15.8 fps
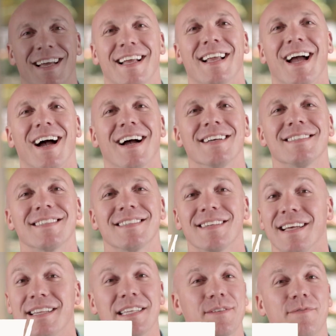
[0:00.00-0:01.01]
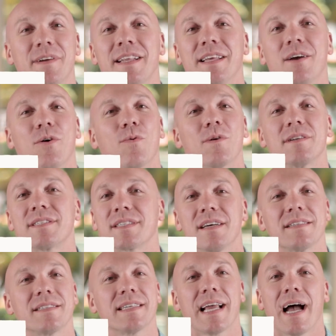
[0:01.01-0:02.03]
Hey guys, in this video we're
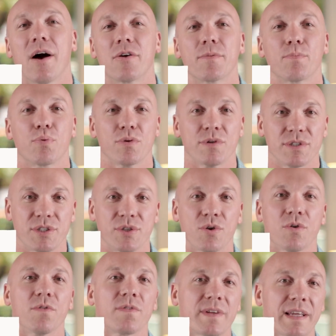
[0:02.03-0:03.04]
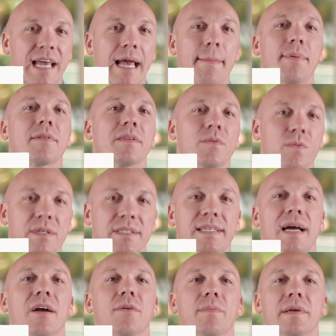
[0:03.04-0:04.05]
discussing how to preserve capital in
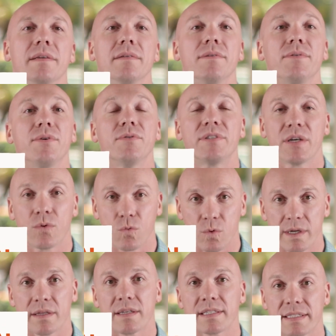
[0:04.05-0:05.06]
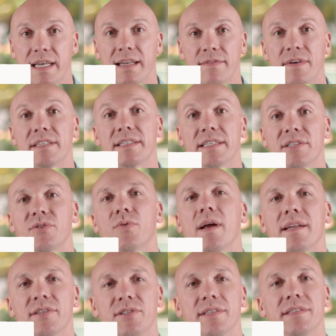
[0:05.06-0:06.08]
retirement using real estate investing
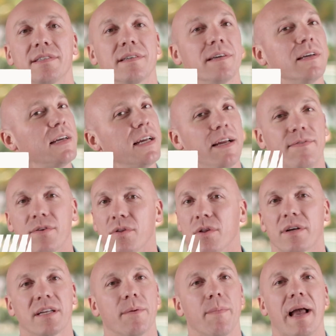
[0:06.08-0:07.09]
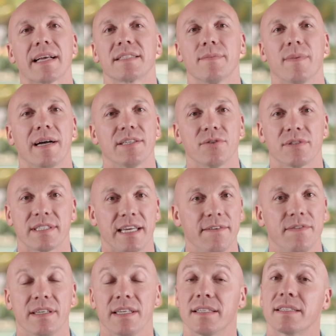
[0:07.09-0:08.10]
strategies. If you're looking to maximize your
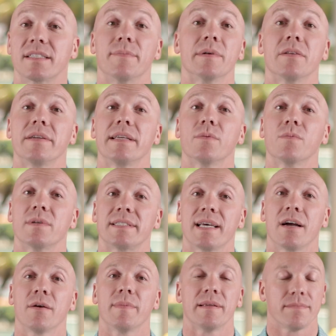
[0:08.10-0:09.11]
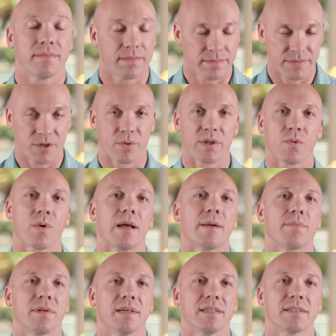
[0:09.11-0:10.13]
safety and stability in retirement, you're in the
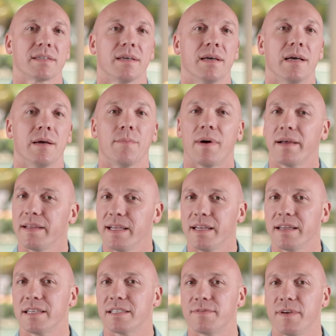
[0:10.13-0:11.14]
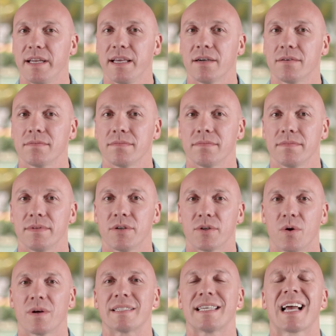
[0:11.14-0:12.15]
right place. By the end of this video, you'll
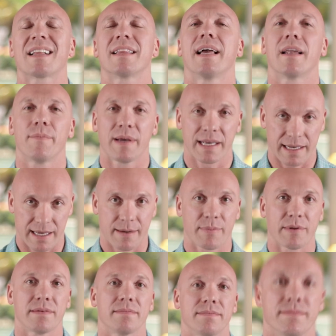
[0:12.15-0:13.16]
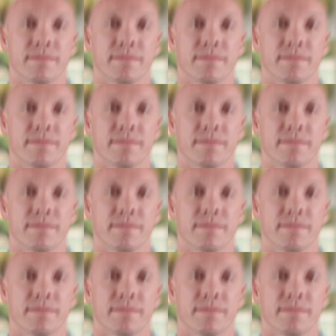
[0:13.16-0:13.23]
know exactly how to make it happen.